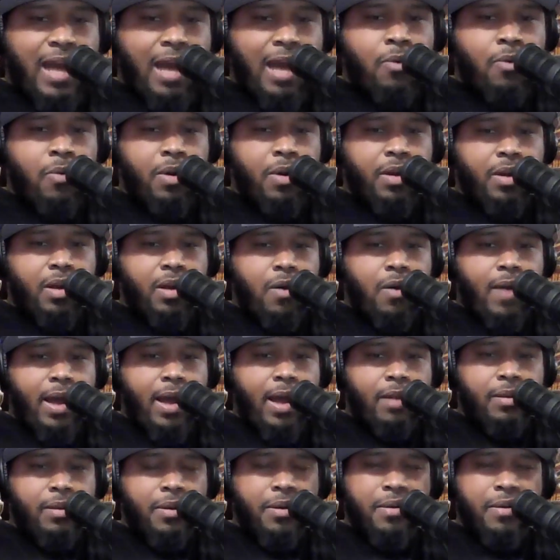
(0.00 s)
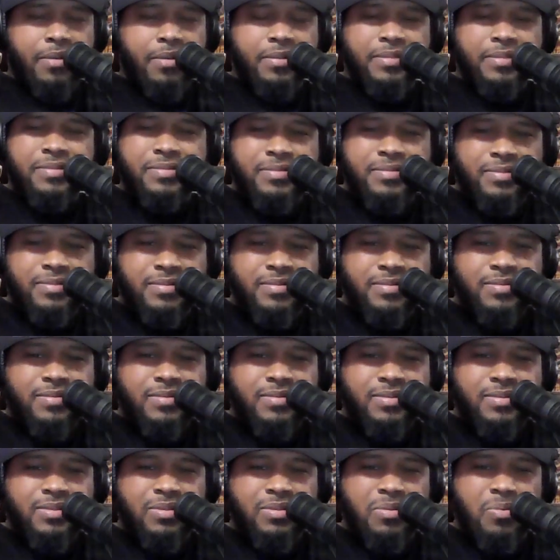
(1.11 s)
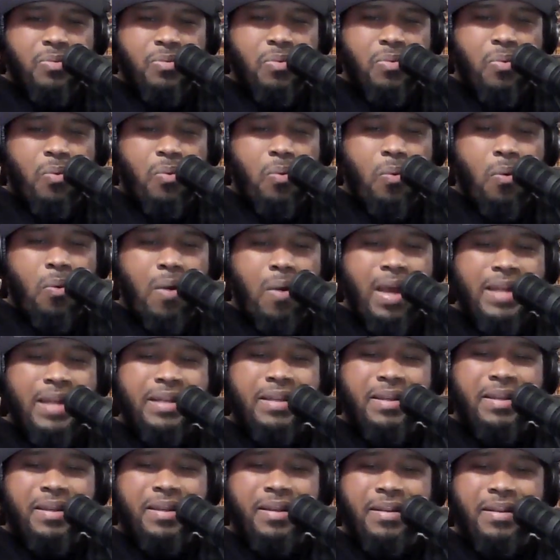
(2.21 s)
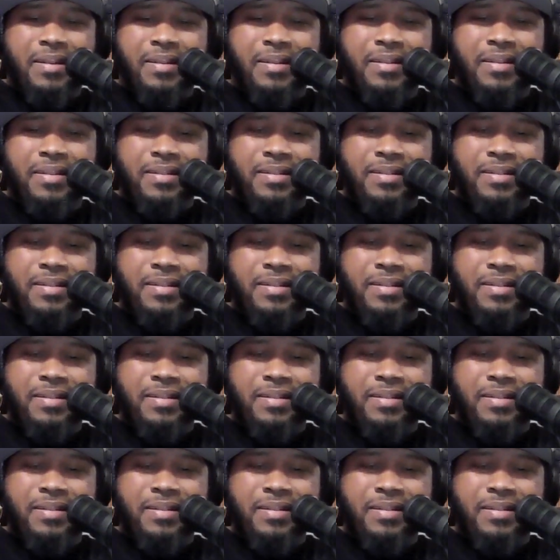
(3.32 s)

I don't want to go out there. What?